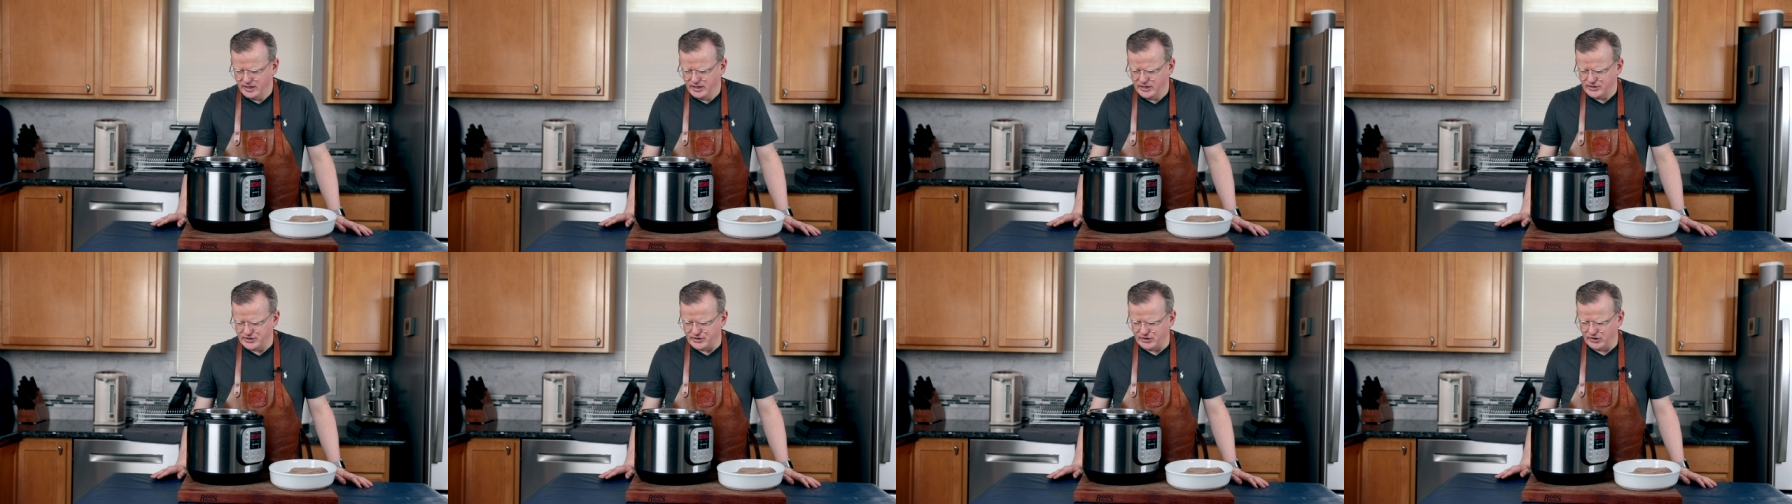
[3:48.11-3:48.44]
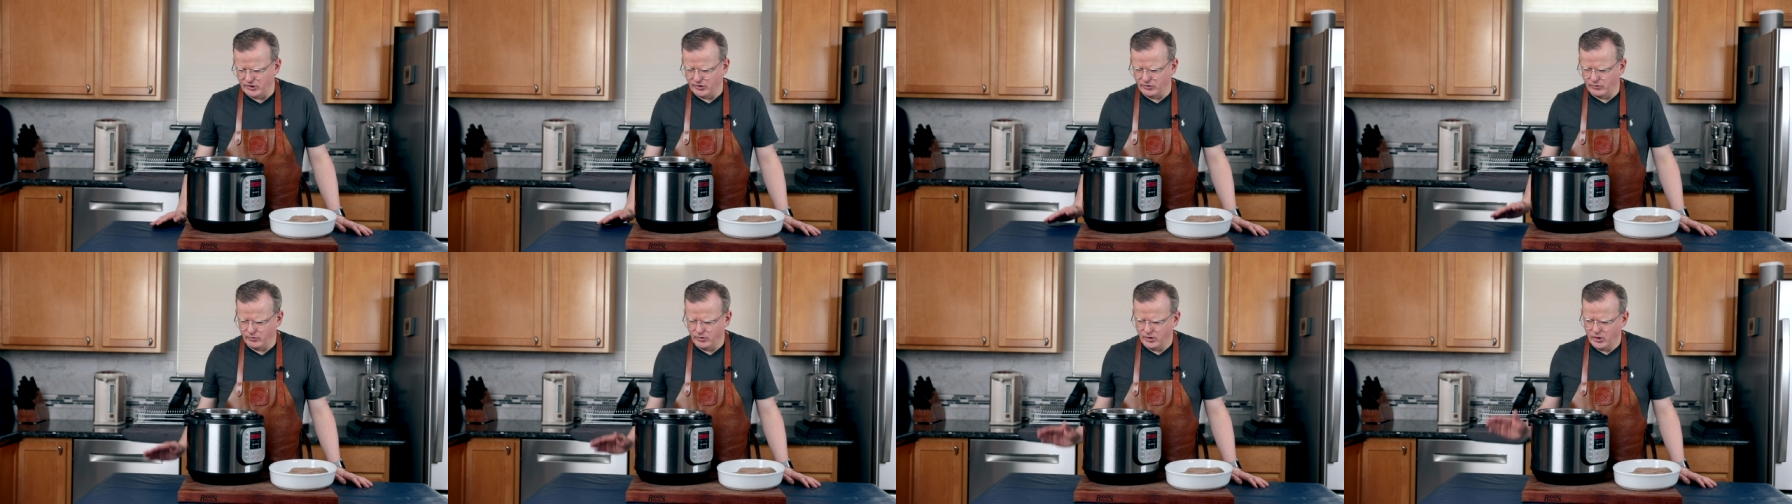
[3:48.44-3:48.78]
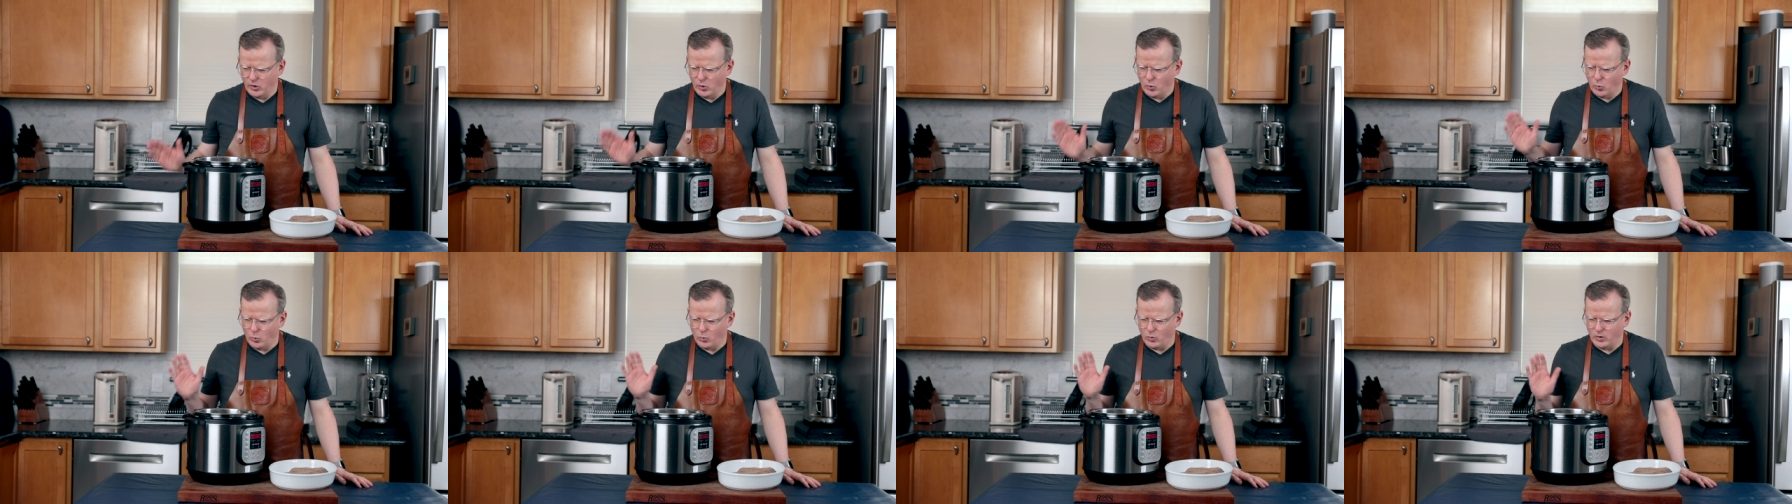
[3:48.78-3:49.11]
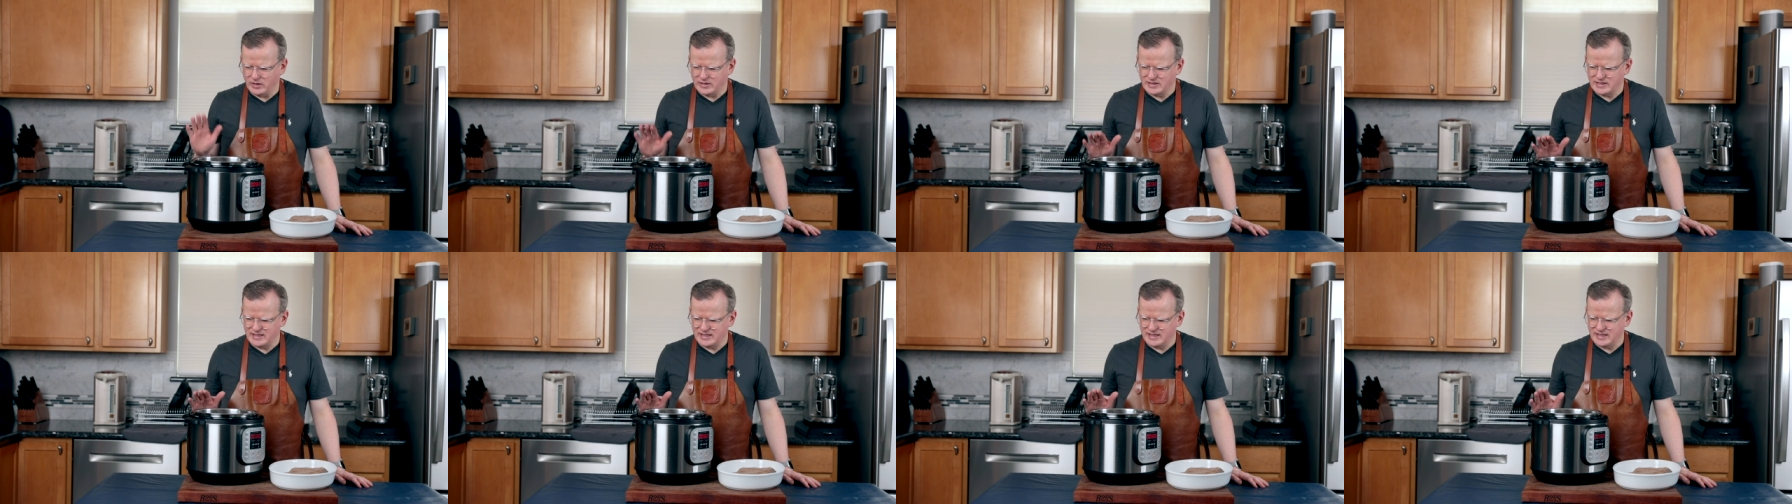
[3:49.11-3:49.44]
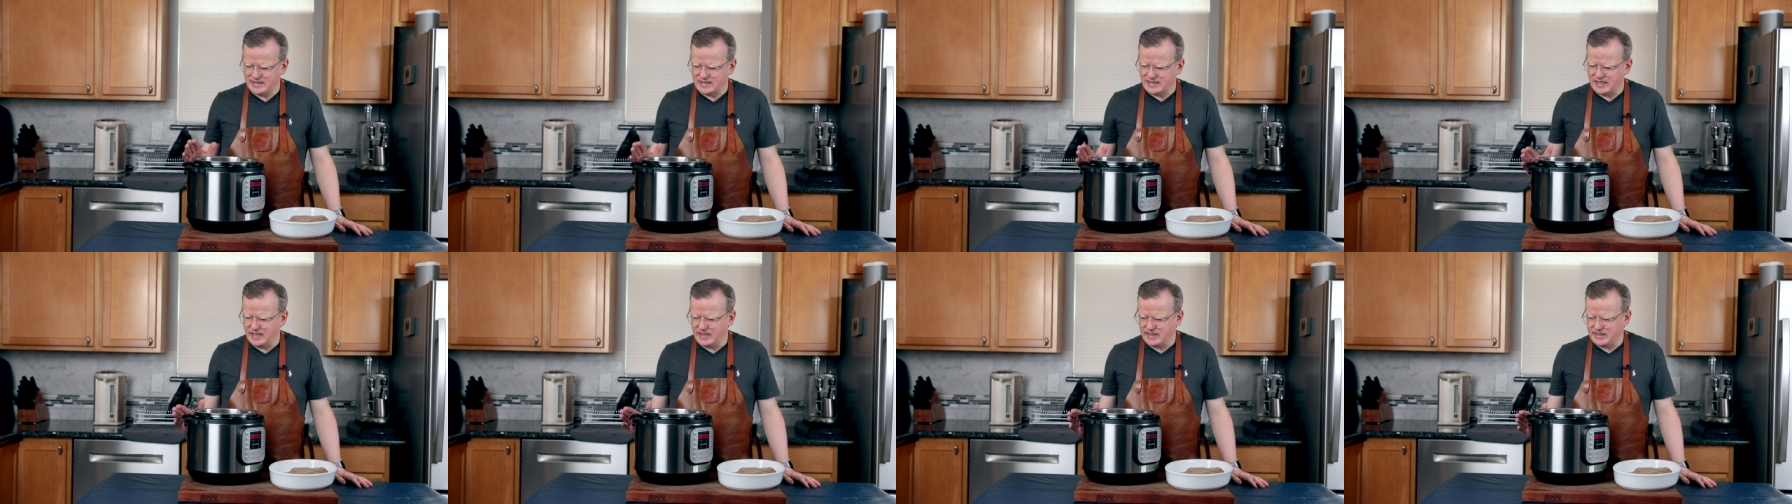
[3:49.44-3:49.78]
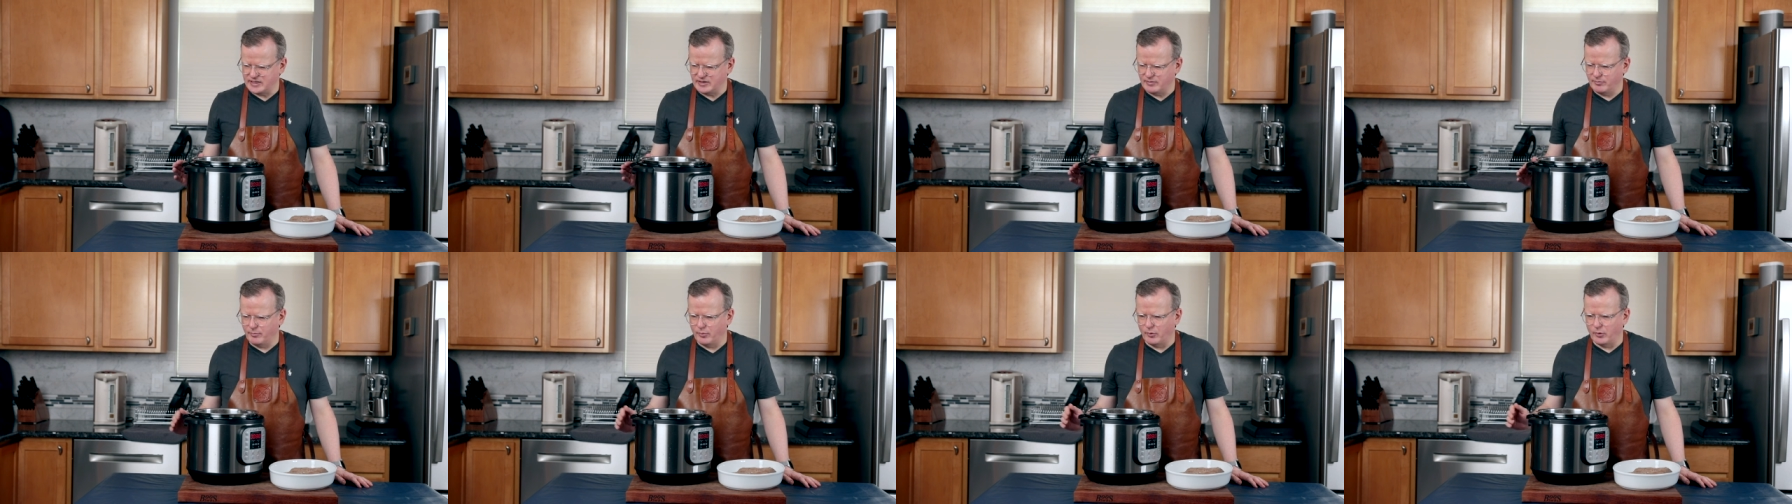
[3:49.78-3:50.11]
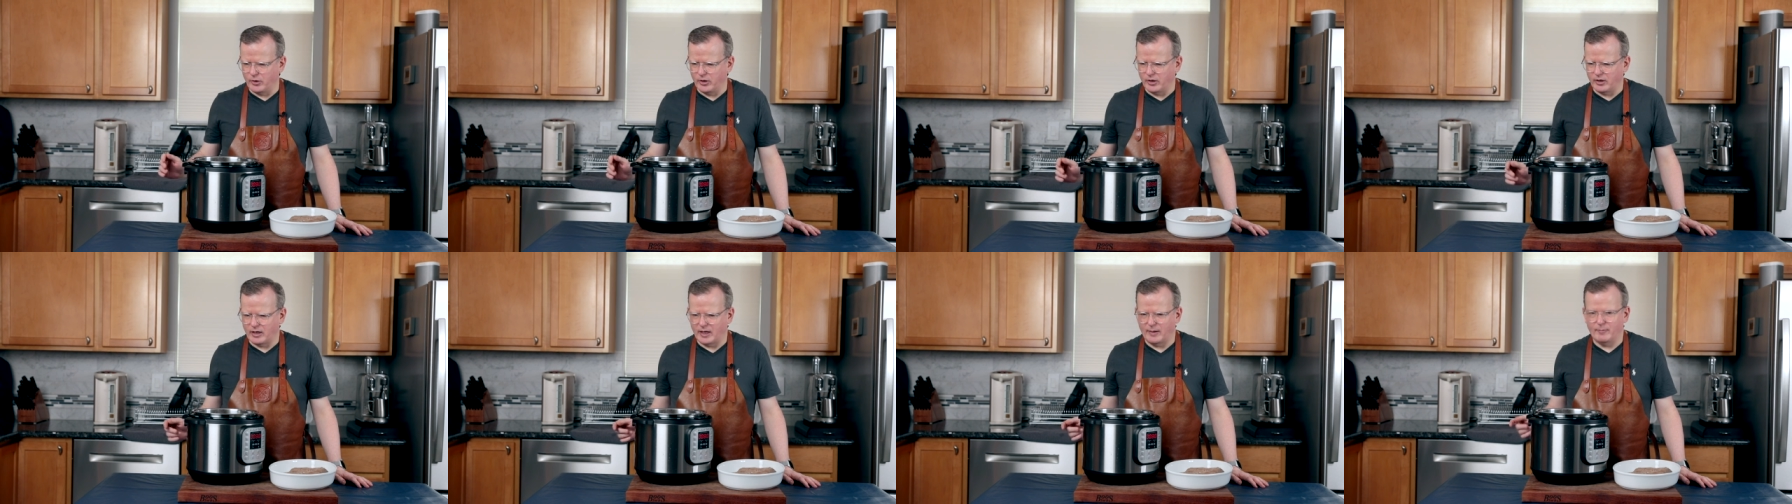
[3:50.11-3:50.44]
So once this hits a boil,